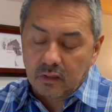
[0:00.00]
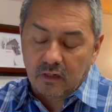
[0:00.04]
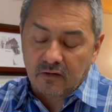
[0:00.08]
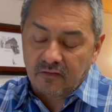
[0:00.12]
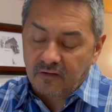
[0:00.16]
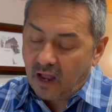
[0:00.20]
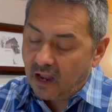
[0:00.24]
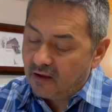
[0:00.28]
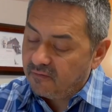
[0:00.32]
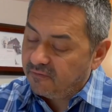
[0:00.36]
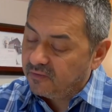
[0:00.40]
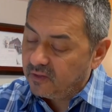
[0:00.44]

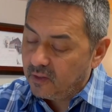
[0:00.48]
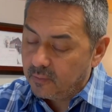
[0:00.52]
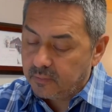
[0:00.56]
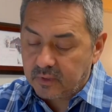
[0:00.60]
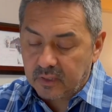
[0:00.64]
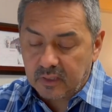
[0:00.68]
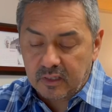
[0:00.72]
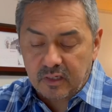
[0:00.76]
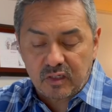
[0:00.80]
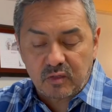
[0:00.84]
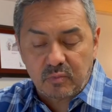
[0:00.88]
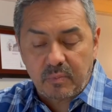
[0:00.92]
I flip to
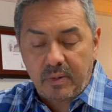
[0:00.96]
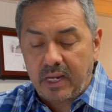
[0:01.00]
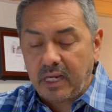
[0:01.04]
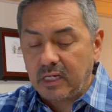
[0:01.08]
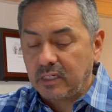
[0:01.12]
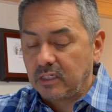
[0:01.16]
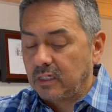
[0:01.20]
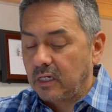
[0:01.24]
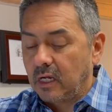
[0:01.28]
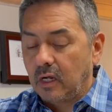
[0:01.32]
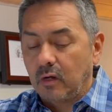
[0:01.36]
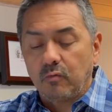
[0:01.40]
this page
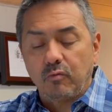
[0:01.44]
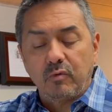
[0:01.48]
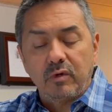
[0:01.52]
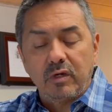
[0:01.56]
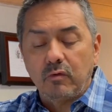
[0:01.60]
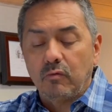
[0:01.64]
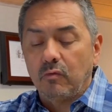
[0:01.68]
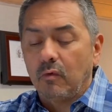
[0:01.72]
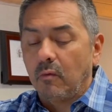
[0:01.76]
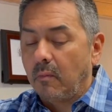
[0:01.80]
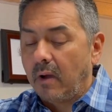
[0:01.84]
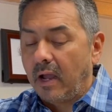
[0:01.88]
and I
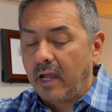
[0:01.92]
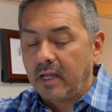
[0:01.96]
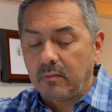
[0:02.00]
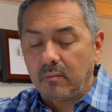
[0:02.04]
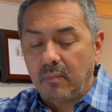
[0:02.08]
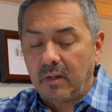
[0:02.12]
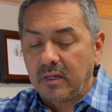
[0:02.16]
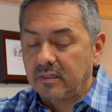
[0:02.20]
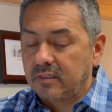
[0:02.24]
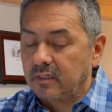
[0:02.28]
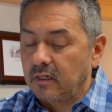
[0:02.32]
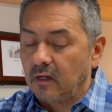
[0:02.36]
remind
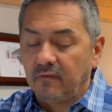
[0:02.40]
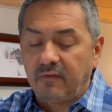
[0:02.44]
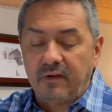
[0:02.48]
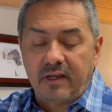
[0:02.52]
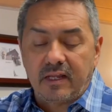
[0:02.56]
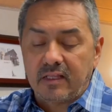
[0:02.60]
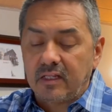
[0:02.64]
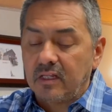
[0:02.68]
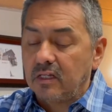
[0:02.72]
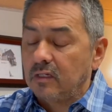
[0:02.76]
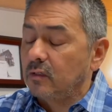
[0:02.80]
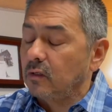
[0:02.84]
myself, hey,
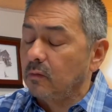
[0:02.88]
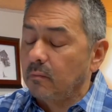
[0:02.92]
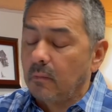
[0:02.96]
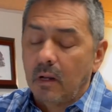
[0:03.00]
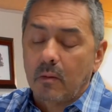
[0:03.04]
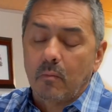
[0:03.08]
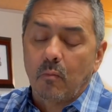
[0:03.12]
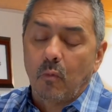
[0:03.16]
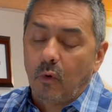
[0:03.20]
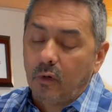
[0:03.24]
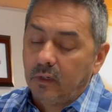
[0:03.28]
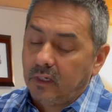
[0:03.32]
these are my
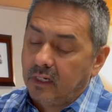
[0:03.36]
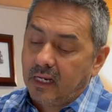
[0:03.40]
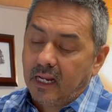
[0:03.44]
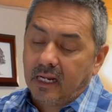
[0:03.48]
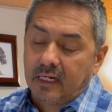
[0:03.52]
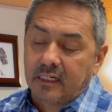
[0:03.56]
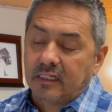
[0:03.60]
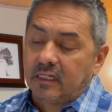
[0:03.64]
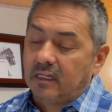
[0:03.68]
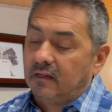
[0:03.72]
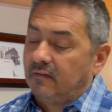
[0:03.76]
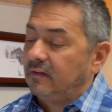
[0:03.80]
morning
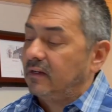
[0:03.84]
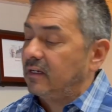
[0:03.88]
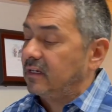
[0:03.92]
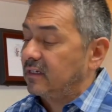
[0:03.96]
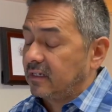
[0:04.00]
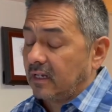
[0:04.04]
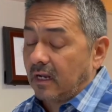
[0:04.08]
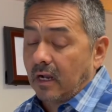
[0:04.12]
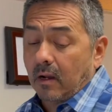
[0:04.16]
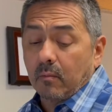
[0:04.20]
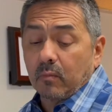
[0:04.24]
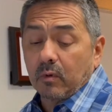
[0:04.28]
activities
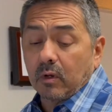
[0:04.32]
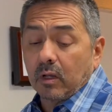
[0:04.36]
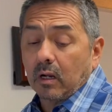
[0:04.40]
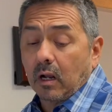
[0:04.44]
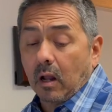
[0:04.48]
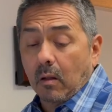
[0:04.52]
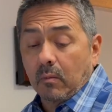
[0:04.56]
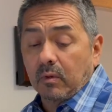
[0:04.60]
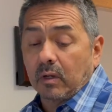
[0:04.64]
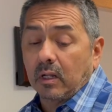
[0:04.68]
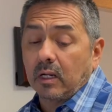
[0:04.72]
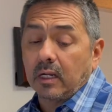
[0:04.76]
that
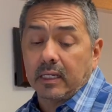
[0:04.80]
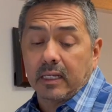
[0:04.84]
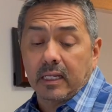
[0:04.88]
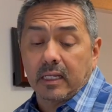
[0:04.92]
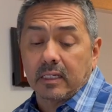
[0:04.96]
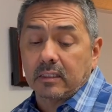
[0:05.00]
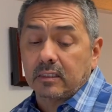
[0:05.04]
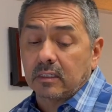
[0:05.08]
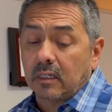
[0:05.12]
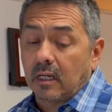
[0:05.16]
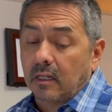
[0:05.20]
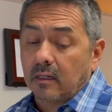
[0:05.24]
I'm going to
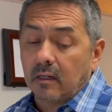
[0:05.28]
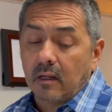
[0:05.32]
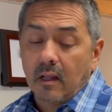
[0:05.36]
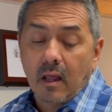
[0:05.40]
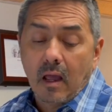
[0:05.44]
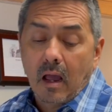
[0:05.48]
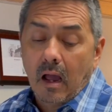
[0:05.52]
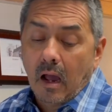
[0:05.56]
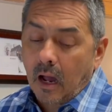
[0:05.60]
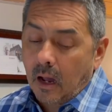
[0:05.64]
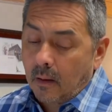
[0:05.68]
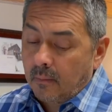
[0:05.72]
get done.
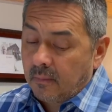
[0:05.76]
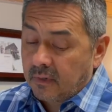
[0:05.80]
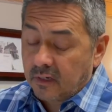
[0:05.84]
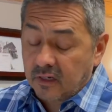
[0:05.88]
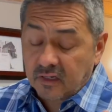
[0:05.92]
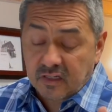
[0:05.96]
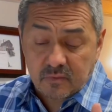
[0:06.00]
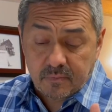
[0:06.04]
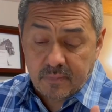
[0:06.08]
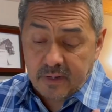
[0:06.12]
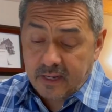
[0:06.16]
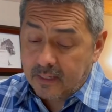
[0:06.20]
I'm going to
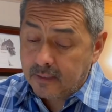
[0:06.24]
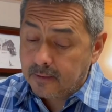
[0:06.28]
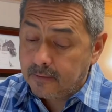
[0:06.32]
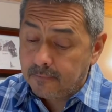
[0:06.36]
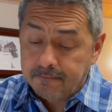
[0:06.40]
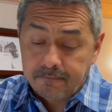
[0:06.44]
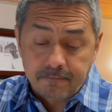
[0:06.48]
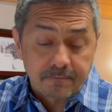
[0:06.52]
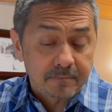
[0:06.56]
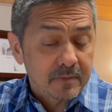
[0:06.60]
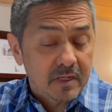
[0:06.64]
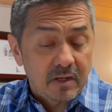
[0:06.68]
spend
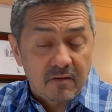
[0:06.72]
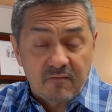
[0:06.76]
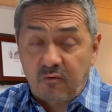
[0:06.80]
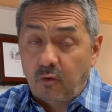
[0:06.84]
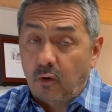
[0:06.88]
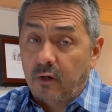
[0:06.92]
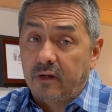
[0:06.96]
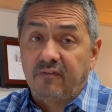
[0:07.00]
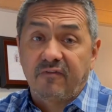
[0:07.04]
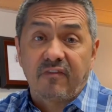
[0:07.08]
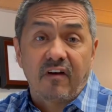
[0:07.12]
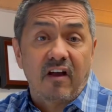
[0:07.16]

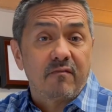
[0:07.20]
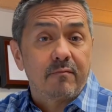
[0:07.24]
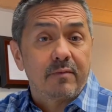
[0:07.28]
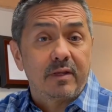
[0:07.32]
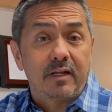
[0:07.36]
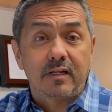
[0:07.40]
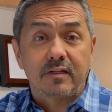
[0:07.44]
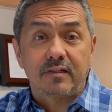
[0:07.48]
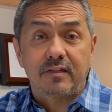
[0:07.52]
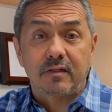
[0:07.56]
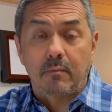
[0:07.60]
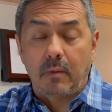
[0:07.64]
45
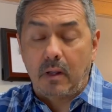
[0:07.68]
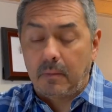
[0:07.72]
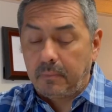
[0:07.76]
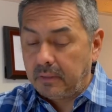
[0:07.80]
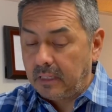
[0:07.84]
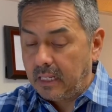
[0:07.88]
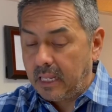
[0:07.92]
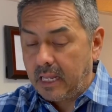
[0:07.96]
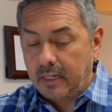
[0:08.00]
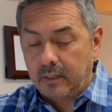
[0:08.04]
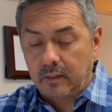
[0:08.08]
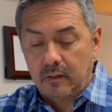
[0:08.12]
minutes in my
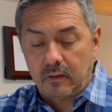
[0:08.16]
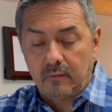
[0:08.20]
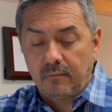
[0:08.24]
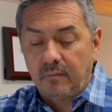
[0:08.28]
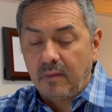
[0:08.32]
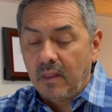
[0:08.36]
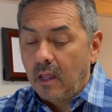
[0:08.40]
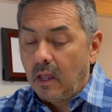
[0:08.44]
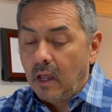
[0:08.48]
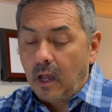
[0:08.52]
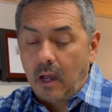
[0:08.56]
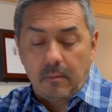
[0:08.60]
planner.
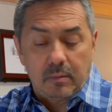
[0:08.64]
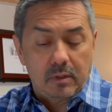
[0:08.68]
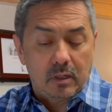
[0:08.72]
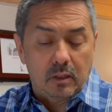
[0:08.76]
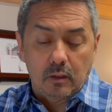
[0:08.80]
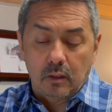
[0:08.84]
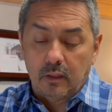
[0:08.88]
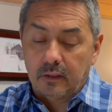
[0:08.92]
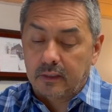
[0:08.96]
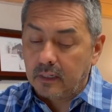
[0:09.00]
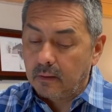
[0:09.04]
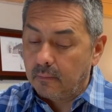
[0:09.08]
I'm going to
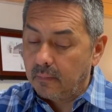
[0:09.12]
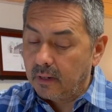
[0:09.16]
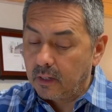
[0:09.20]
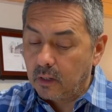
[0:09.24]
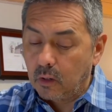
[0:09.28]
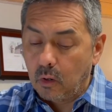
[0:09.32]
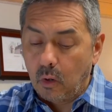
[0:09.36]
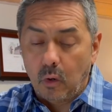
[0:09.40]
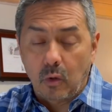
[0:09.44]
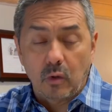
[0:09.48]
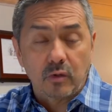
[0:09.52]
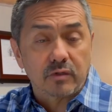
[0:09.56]
look at my
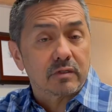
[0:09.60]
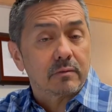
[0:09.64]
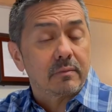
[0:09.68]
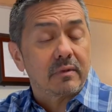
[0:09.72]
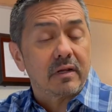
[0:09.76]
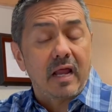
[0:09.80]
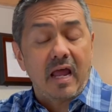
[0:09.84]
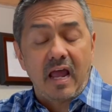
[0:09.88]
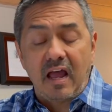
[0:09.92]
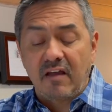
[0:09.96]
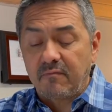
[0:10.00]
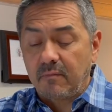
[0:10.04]
goals. I'm going
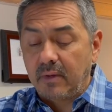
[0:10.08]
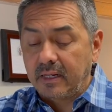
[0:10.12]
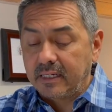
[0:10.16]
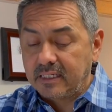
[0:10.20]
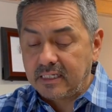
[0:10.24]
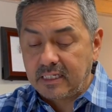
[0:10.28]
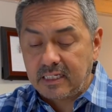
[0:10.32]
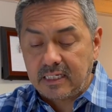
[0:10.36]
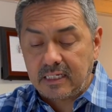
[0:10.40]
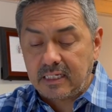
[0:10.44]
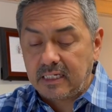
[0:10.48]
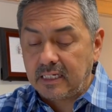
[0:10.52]
to have my
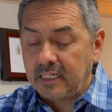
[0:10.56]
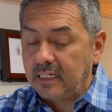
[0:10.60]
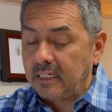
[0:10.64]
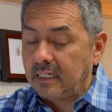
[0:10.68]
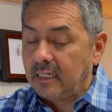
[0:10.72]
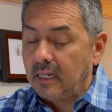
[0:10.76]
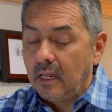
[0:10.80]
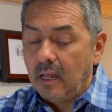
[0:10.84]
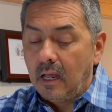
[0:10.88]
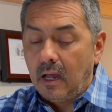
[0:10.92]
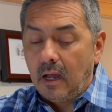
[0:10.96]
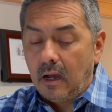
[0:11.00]
tea.
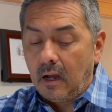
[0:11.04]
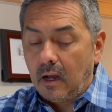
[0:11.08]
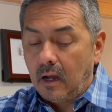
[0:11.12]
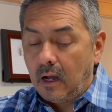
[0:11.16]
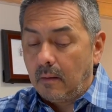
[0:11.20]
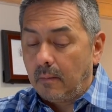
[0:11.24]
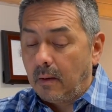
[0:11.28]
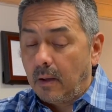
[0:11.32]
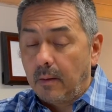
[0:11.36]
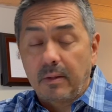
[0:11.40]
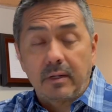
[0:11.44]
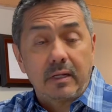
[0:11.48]
I'm
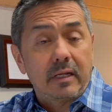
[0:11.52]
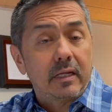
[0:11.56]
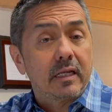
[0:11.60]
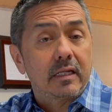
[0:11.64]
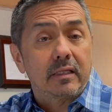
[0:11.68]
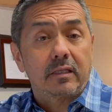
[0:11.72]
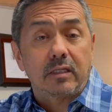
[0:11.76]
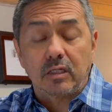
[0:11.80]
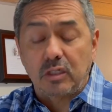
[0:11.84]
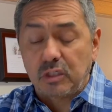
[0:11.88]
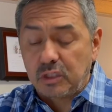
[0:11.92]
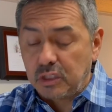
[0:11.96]
going to hit
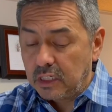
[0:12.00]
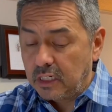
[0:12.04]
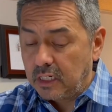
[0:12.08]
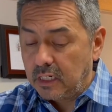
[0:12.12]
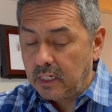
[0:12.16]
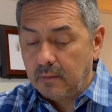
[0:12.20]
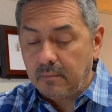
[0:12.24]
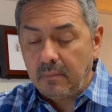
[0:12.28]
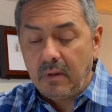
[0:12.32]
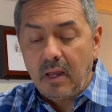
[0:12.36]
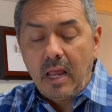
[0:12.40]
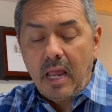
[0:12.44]
the
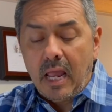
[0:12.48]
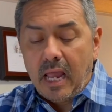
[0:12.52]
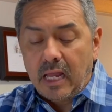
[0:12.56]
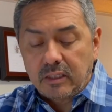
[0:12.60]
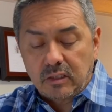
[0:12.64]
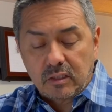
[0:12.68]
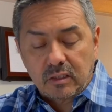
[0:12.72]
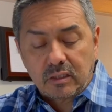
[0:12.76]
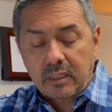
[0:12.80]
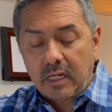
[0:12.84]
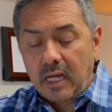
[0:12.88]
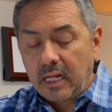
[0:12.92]
gym and
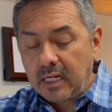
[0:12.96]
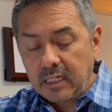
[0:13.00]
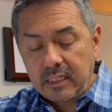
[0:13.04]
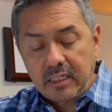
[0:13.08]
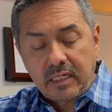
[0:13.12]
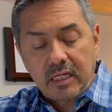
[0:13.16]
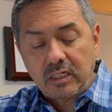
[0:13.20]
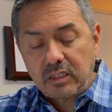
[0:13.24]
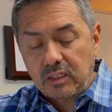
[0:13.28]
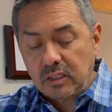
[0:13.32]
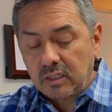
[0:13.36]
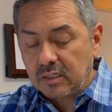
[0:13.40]
just kind of
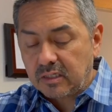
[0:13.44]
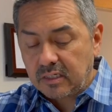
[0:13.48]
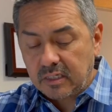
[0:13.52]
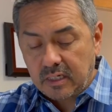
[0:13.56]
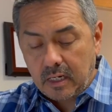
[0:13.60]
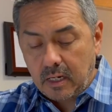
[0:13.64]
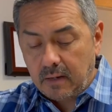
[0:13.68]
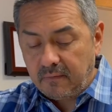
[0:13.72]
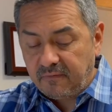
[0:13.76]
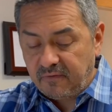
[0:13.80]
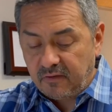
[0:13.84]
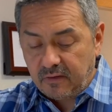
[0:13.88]
get you set
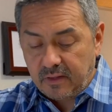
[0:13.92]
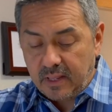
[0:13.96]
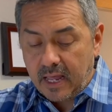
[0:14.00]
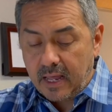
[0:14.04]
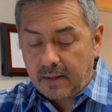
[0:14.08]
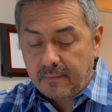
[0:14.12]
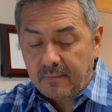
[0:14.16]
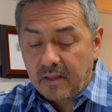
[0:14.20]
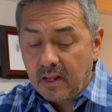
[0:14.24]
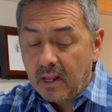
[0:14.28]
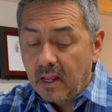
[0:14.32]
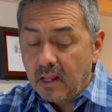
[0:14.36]
up for
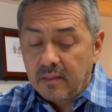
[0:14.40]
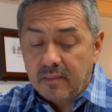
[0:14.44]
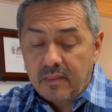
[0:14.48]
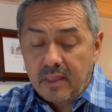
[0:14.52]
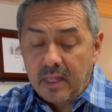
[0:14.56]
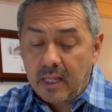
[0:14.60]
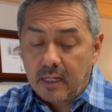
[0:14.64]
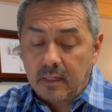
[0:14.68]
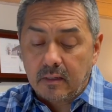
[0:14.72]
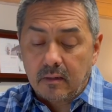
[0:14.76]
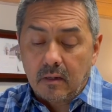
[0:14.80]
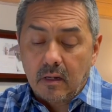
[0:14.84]
that.
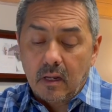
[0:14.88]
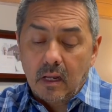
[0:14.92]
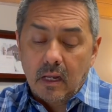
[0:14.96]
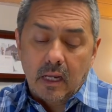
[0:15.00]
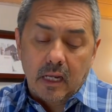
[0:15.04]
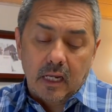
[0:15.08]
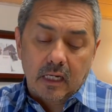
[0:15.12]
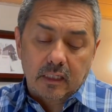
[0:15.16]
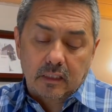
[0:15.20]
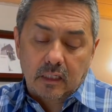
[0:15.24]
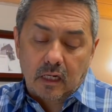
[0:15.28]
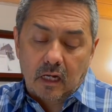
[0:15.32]
Then
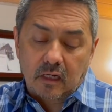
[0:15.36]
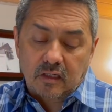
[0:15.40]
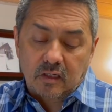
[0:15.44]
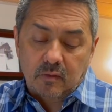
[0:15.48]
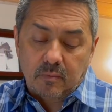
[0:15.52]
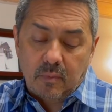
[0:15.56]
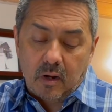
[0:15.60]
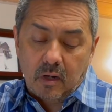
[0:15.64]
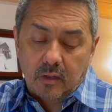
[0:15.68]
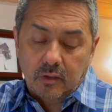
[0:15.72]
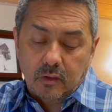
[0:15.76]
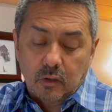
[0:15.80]
it talks
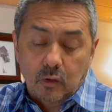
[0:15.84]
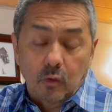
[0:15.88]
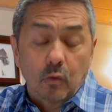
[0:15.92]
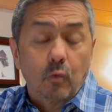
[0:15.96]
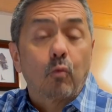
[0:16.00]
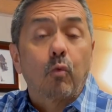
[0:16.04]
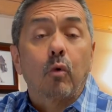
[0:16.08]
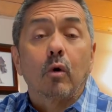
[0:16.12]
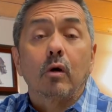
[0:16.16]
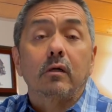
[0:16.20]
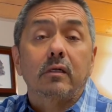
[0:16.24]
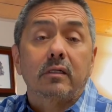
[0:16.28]
about your
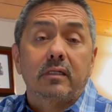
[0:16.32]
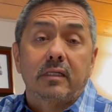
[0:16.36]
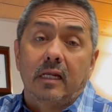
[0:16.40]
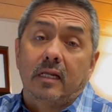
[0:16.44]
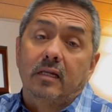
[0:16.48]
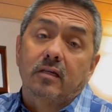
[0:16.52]
workday